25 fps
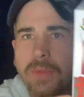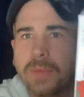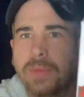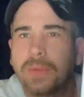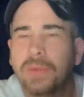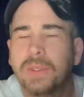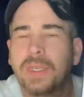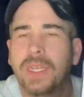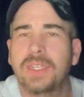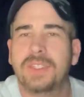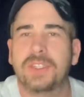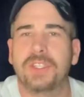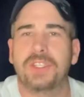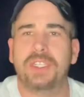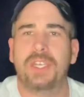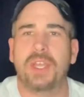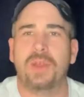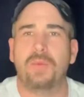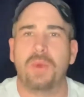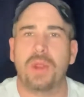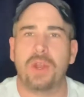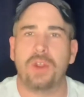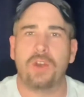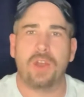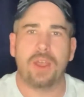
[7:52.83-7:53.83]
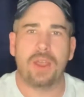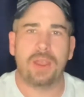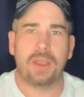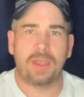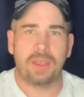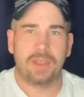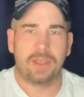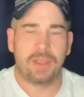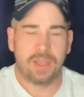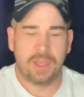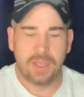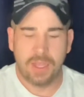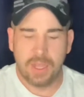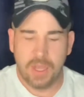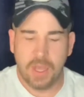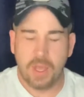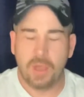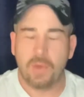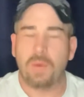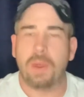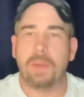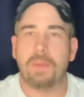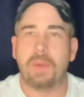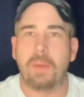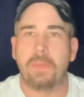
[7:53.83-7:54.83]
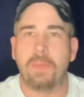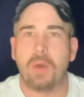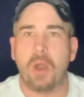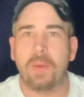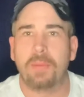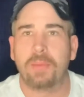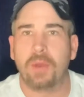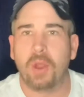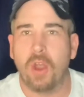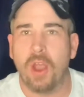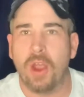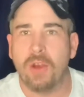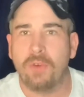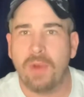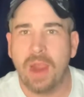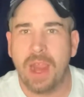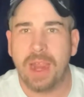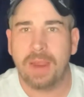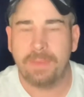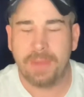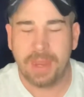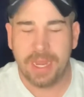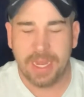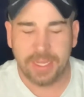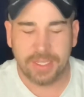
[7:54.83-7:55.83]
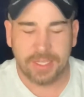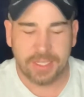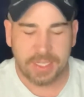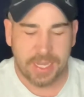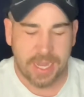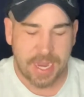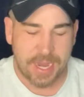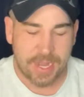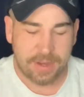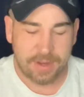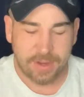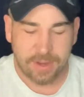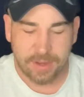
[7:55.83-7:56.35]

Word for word: As I said, when I, when my pop guy rang me and said,